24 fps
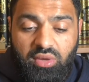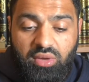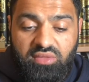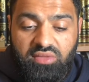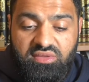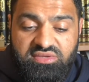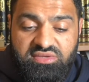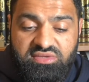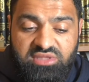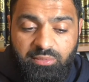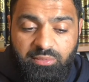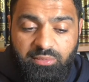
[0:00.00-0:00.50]
And
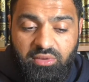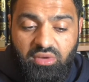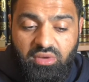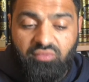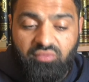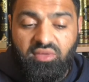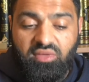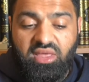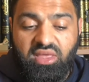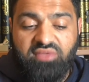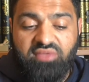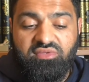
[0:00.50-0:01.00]
this is the opinion
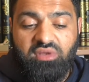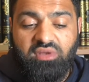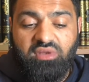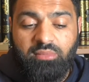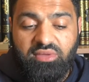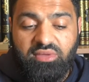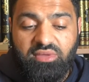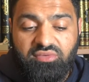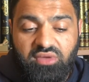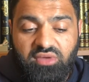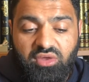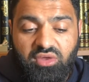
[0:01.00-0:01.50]
of Hassan
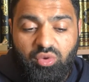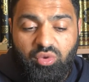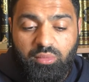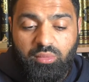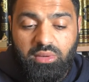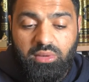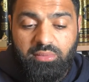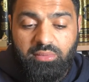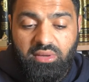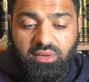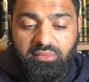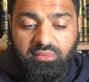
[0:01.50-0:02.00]
al-Basri and
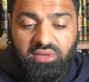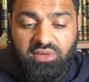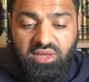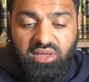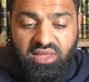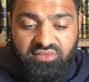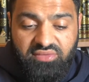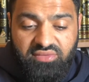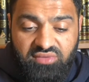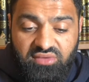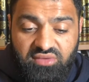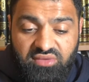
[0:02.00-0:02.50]
Umar ibn Abdul
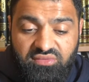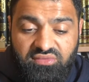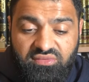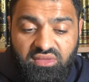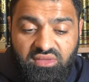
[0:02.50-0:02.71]
Aziz.